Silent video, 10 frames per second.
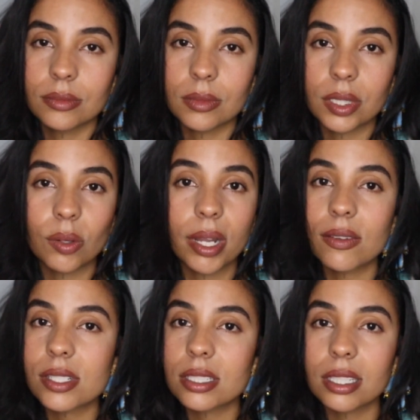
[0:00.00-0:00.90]
You don't have
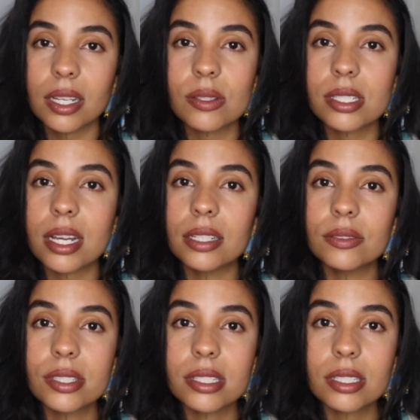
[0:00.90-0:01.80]
to look outside of
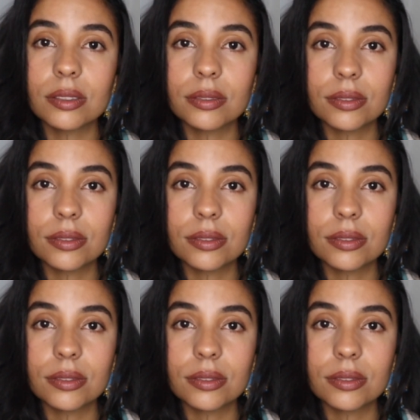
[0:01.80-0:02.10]
yourself.